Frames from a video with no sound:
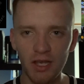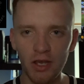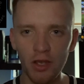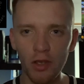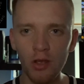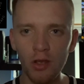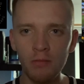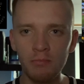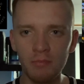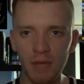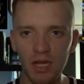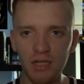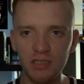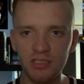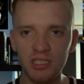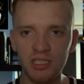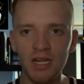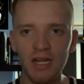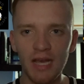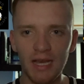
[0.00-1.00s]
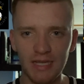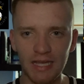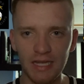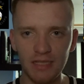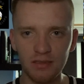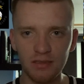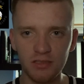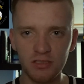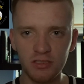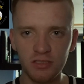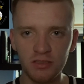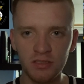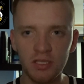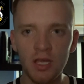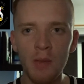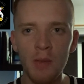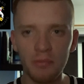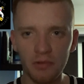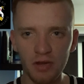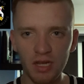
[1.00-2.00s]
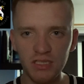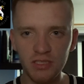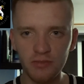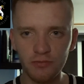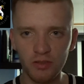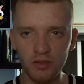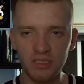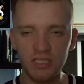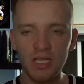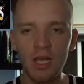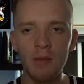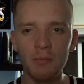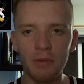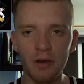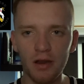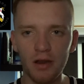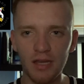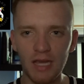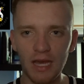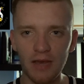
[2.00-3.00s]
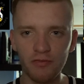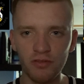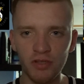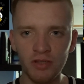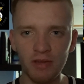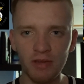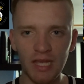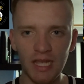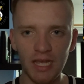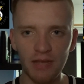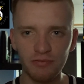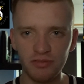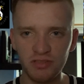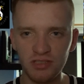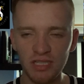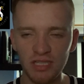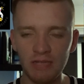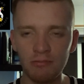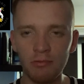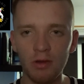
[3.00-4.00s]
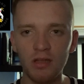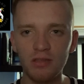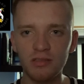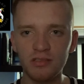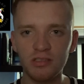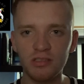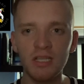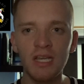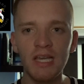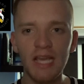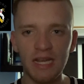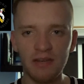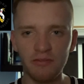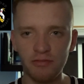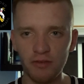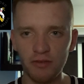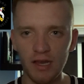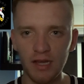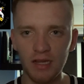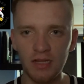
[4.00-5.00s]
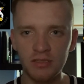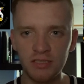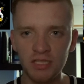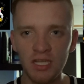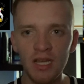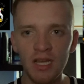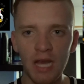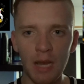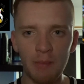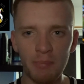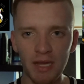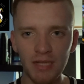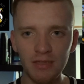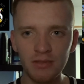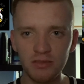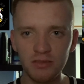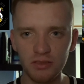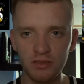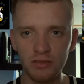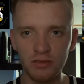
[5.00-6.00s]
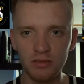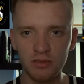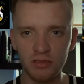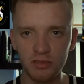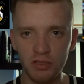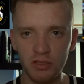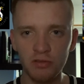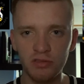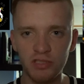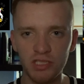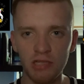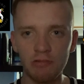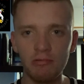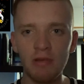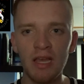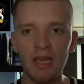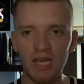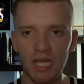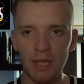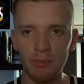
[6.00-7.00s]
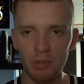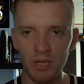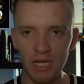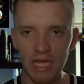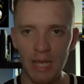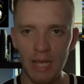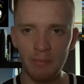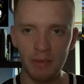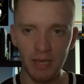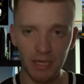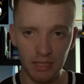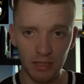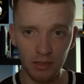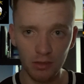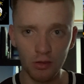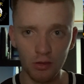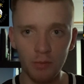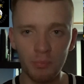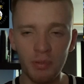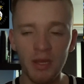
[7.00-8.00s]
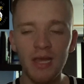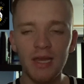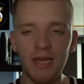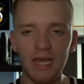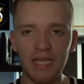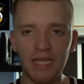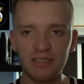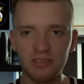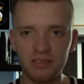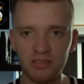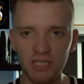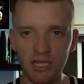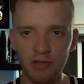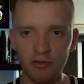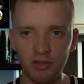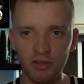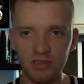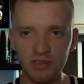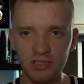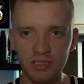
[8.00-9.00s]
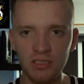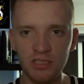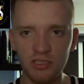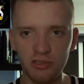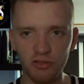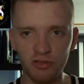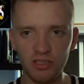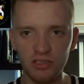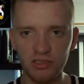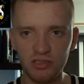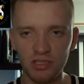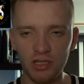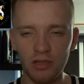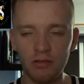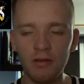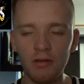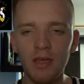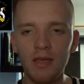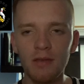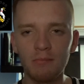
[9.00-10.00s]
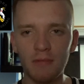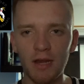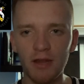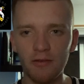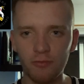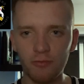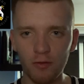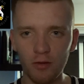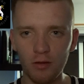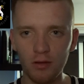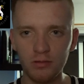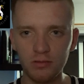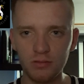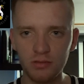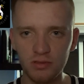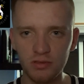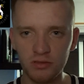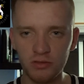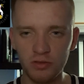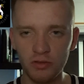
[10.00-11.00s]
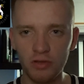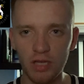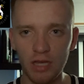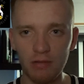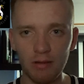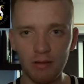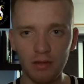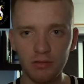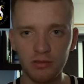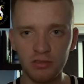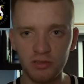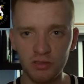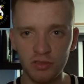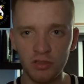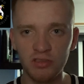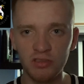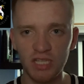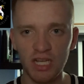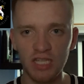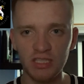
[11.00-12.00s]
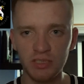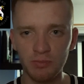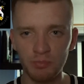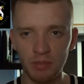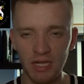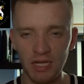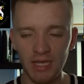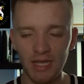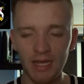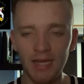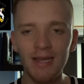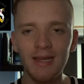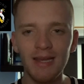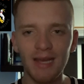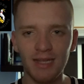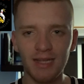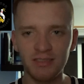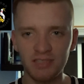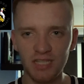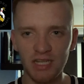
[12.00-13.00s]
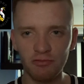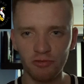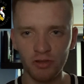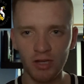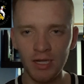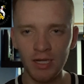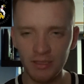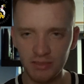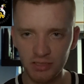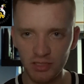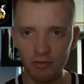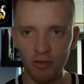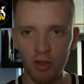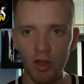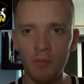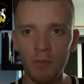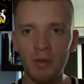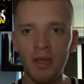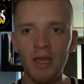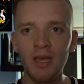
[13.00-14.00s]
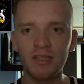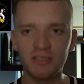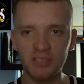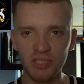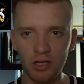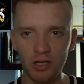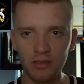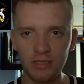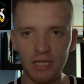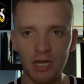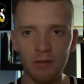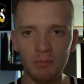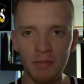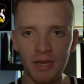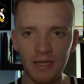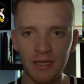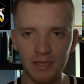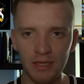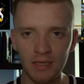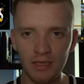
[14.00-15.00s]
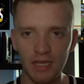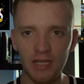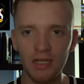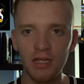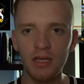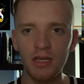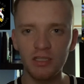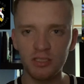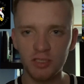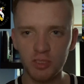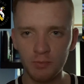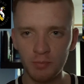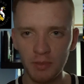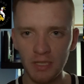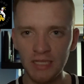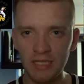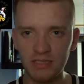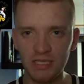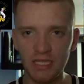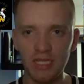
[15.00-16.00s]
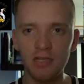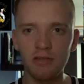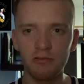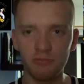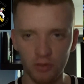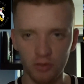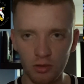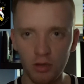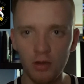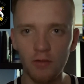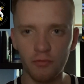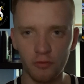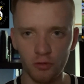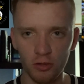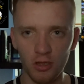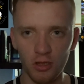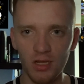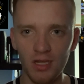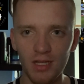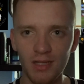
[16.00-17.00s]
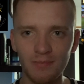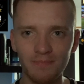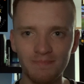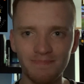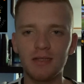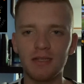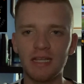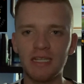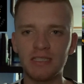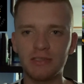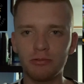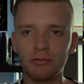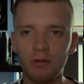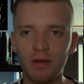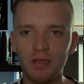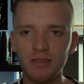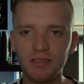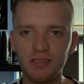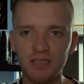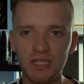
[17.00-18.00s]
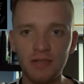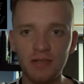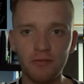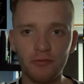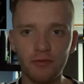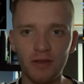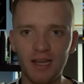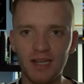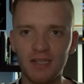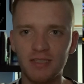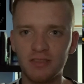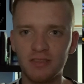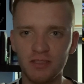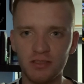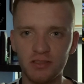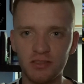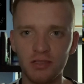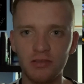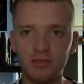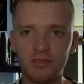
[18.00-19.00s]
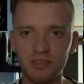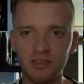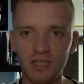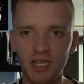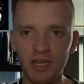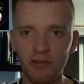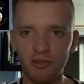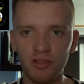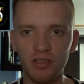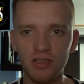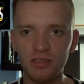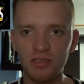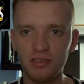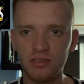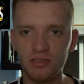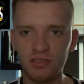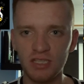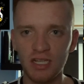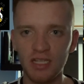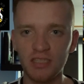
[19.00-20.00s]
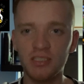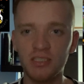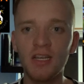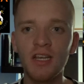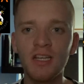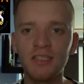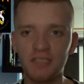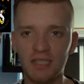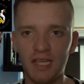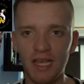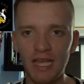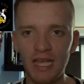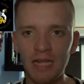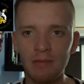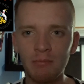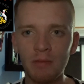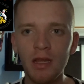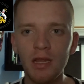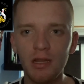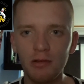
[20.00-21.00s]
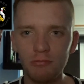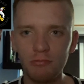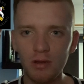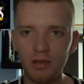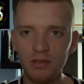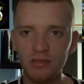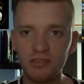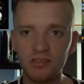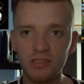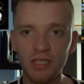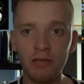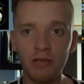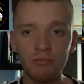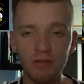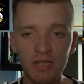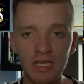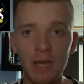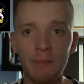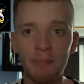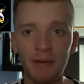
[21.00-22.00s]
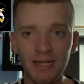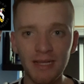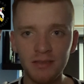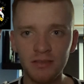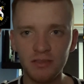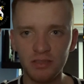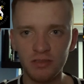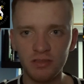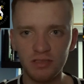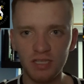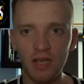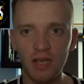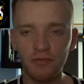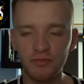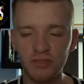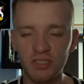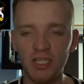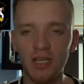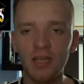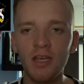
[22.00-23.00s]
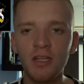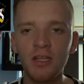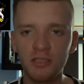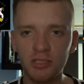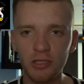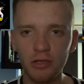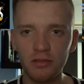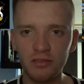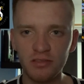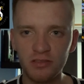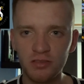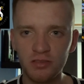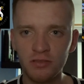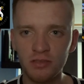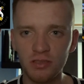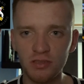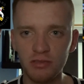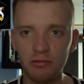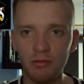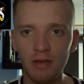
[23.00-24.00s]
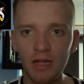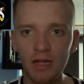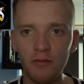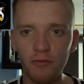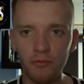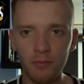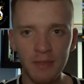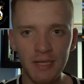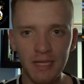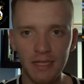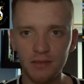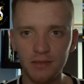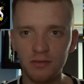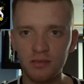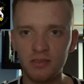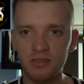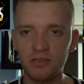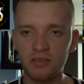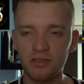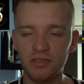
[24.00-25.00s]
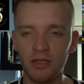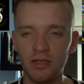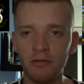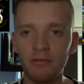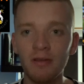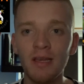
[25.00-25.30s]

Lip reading: home match against Bradford Park Avenue AFC was, in fact, abandoned due to a player picking up a serious injury. So my thoughts do go out to that player, and I really do hope they are now making a speedy recovery. It was in fact so serious that the game was only abandoned after just 12 minutes, so